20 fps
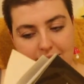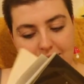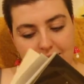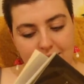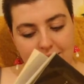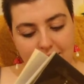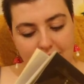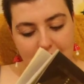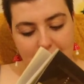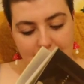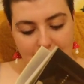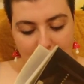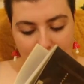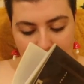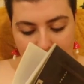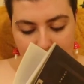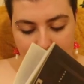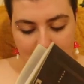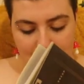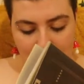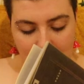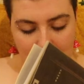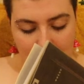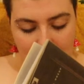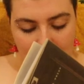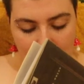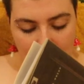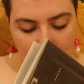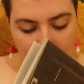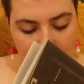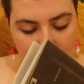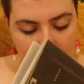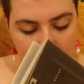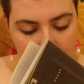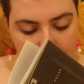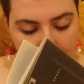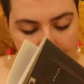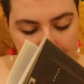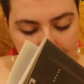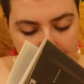6 years, I think.
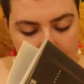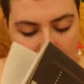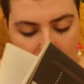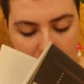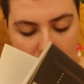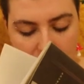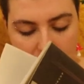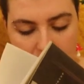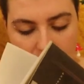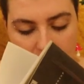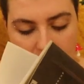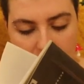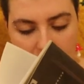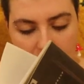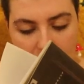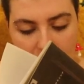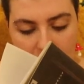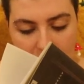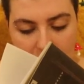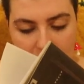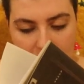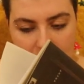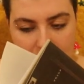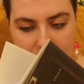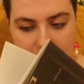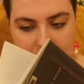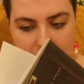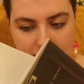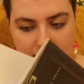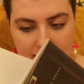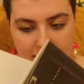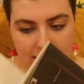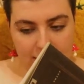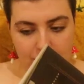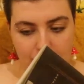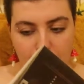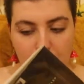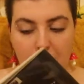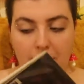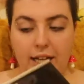And
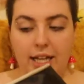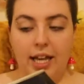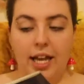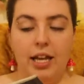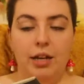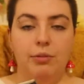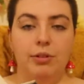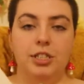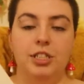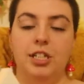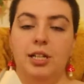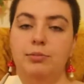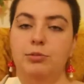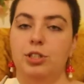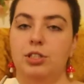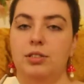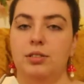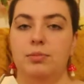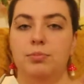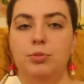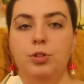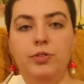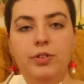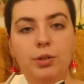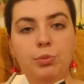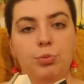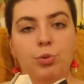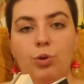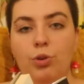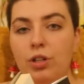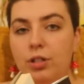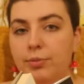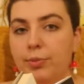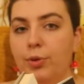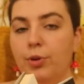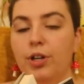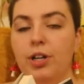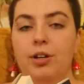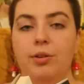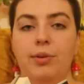it's a YA, which I'm just moving more and
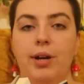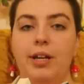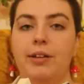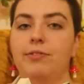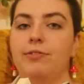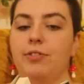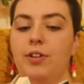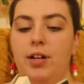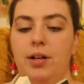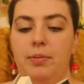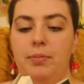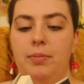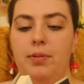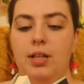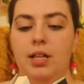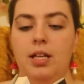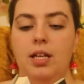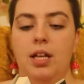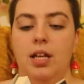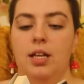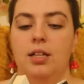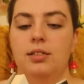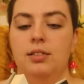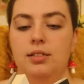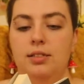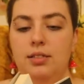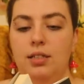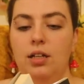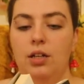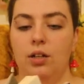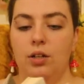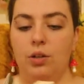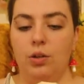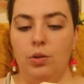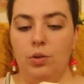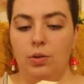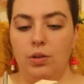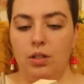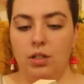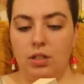more away from.
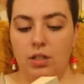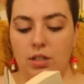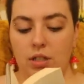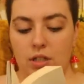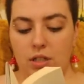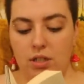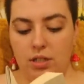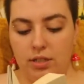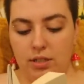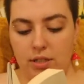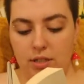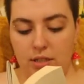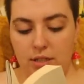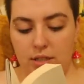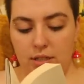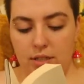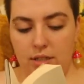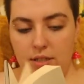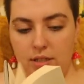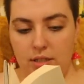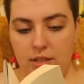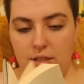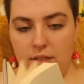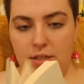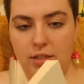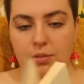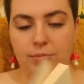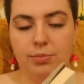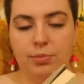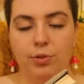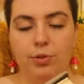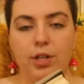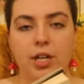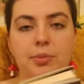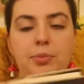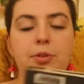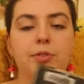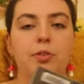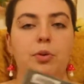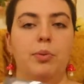So the more
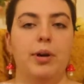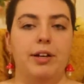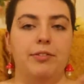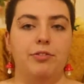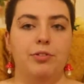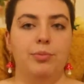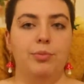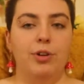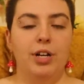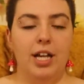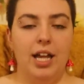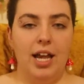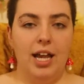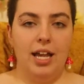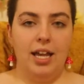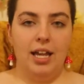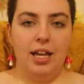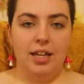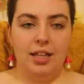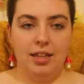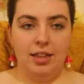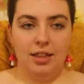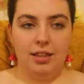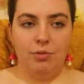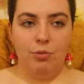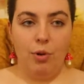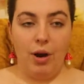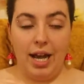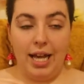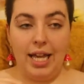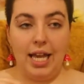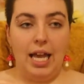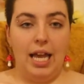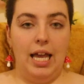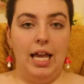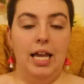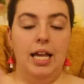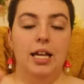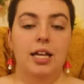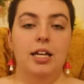I move away from
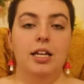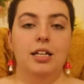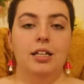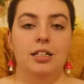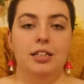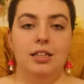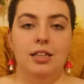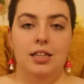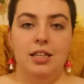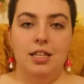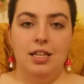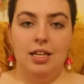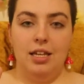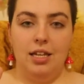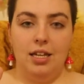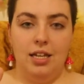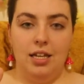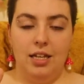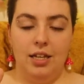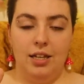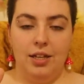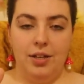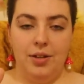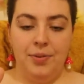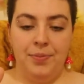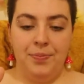YA, the